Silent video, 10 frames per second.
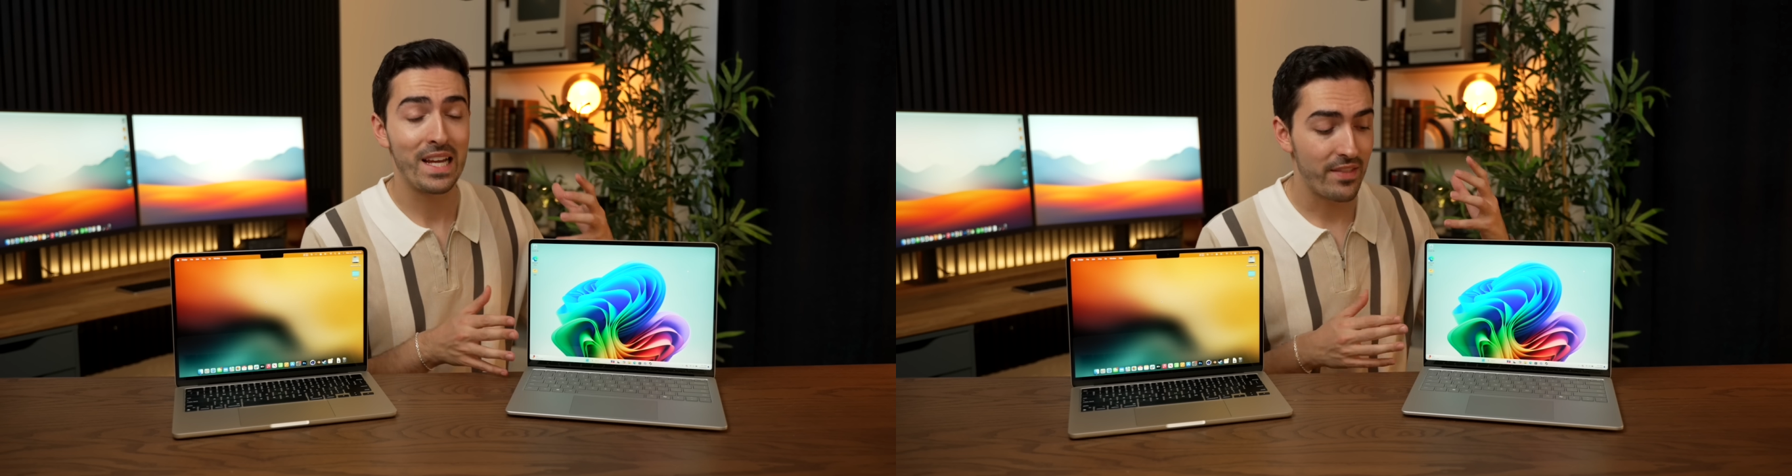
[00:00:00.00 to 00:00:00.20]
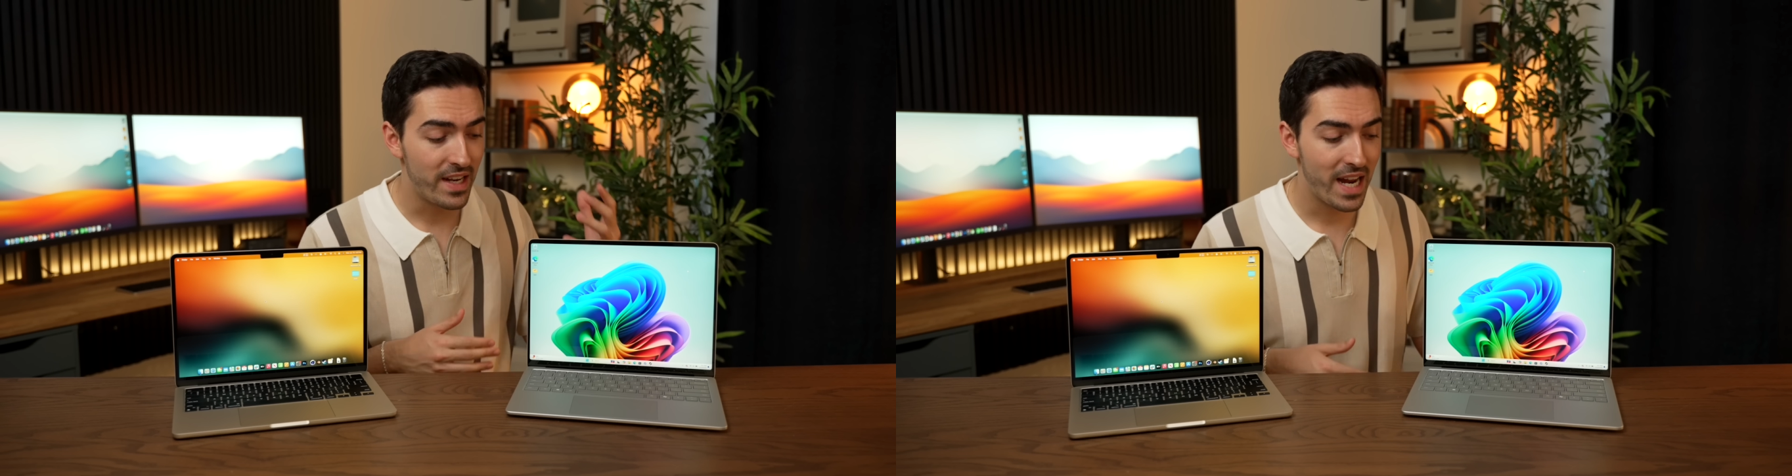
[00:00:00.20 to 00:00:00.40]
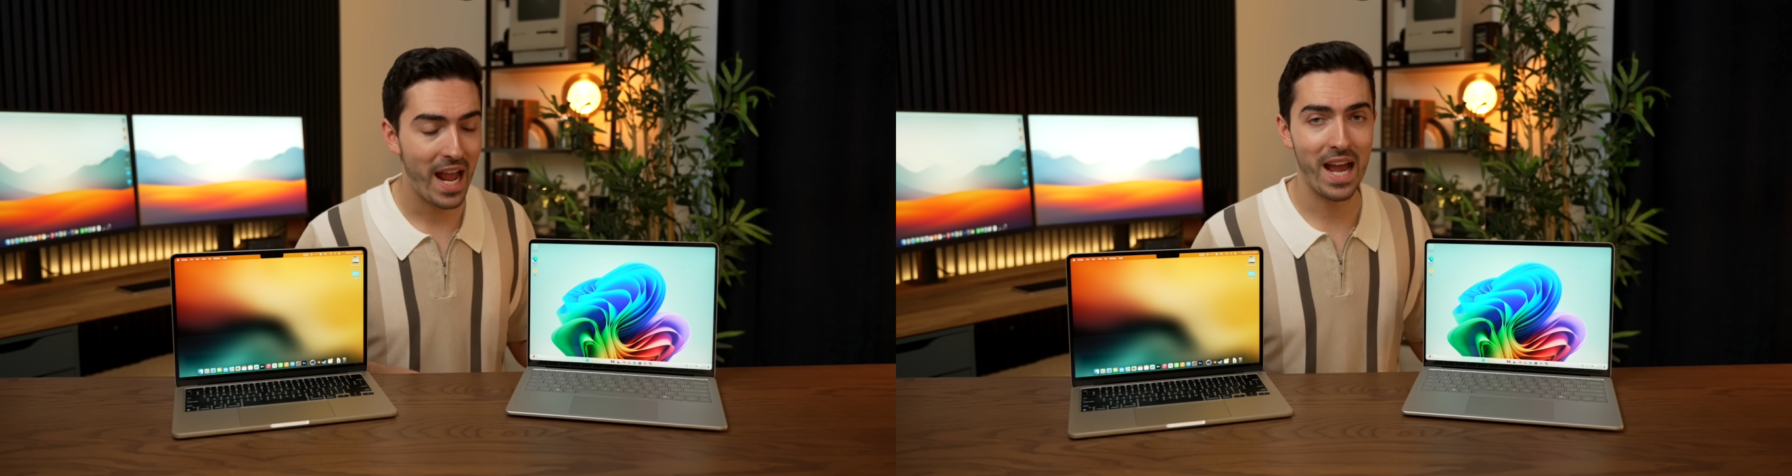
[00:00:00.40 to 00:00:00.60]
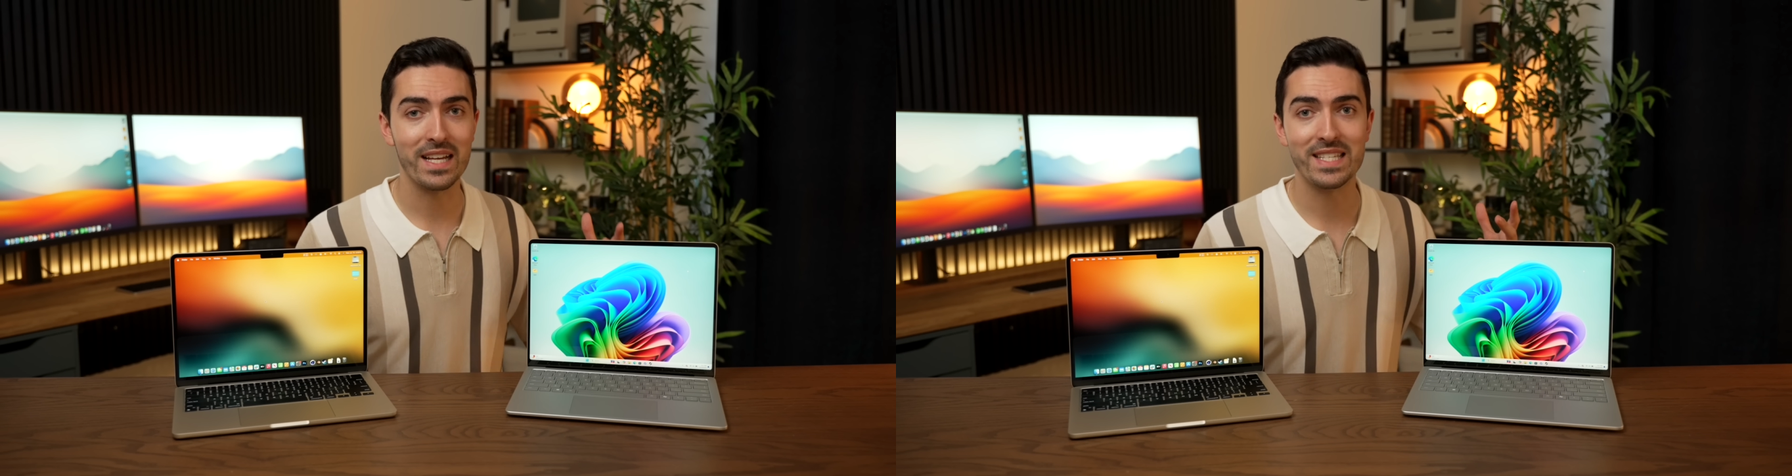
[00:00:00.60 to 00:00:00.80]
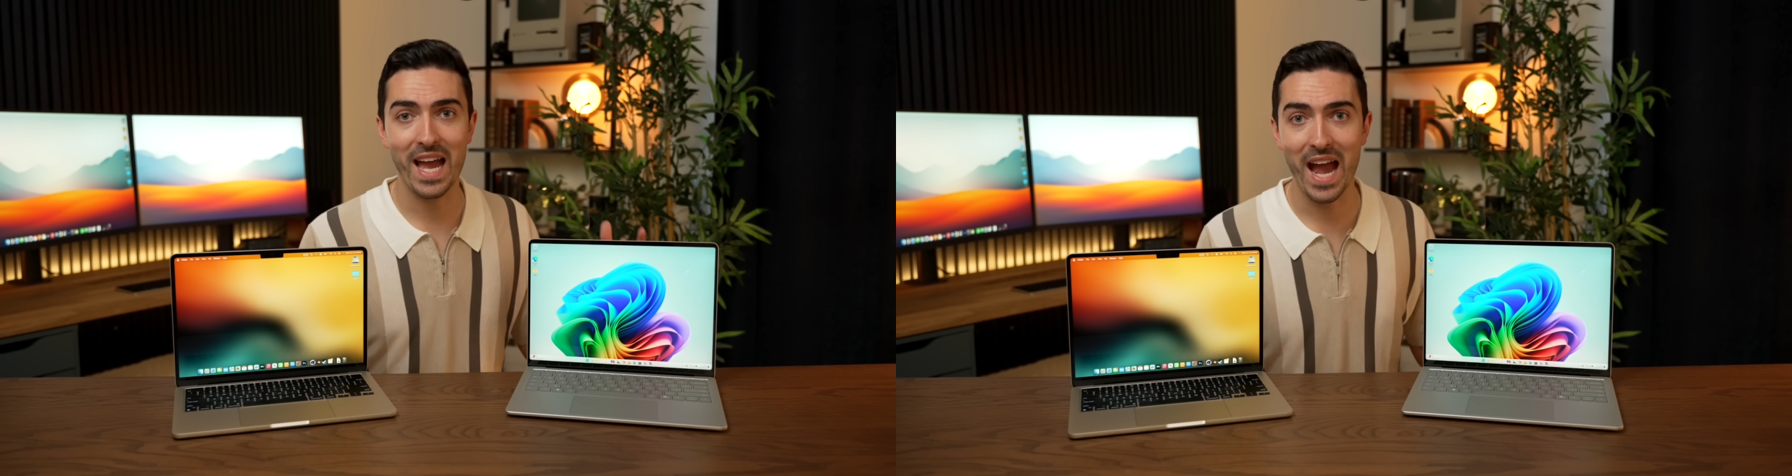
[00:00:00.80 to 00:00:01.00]
that it
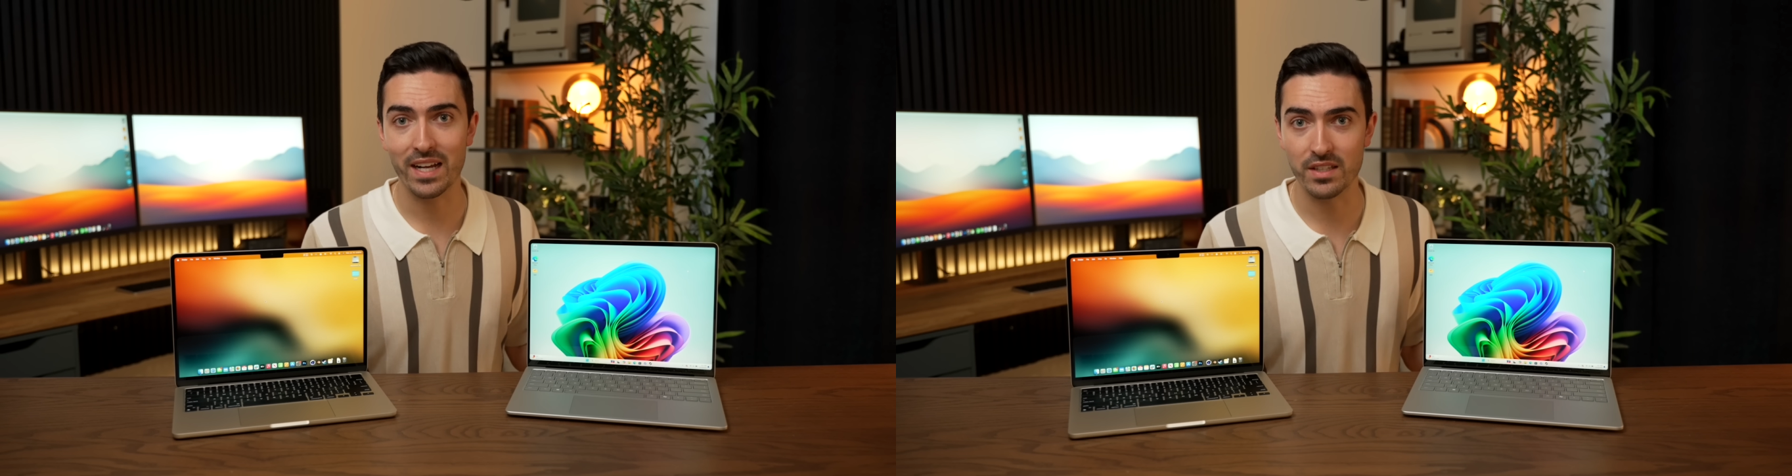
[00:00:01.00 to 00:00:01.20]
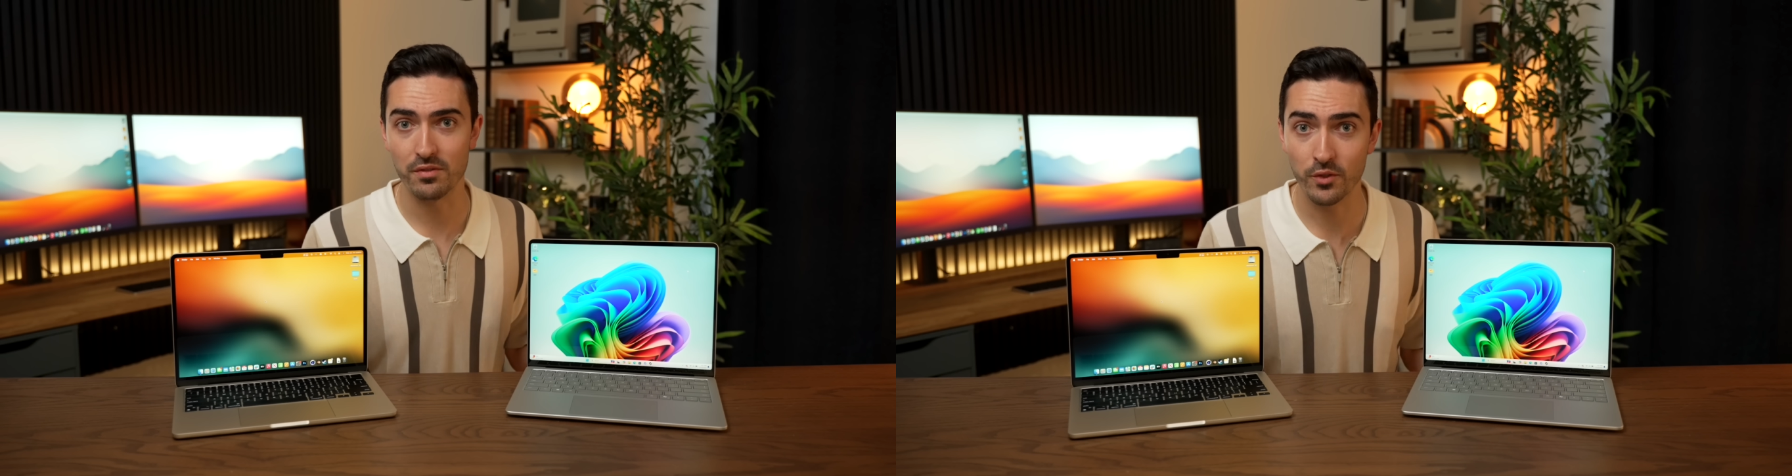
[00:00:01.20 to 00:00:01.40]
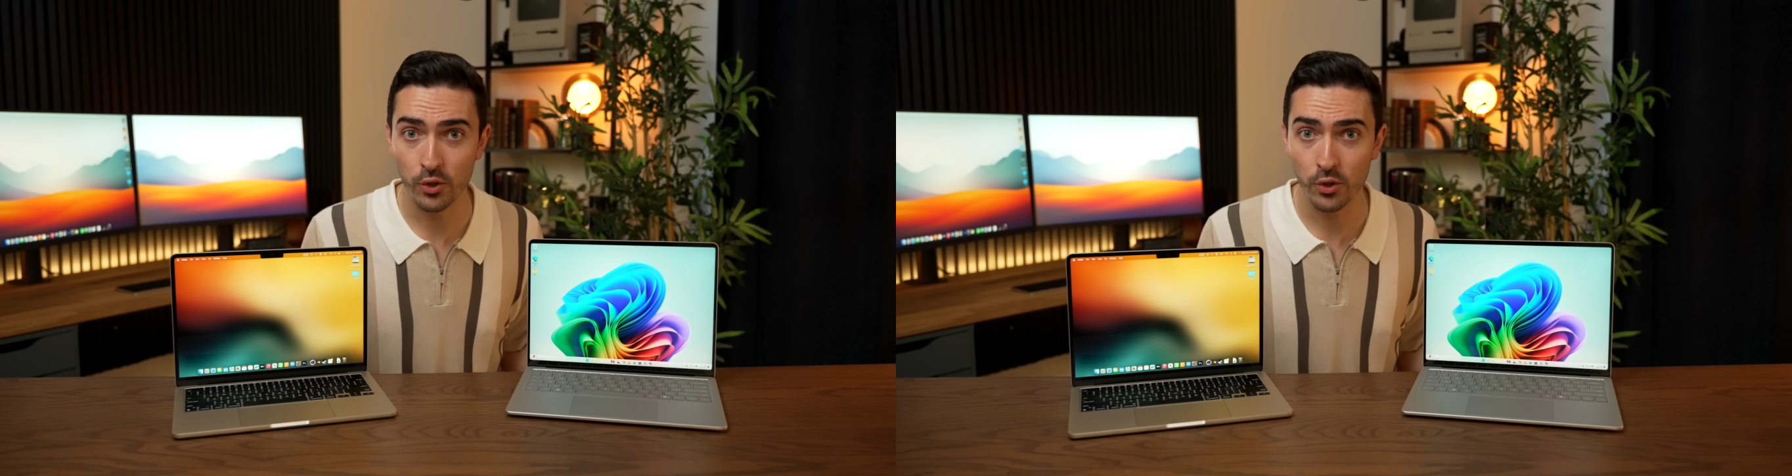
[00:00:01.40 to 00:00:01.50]
has active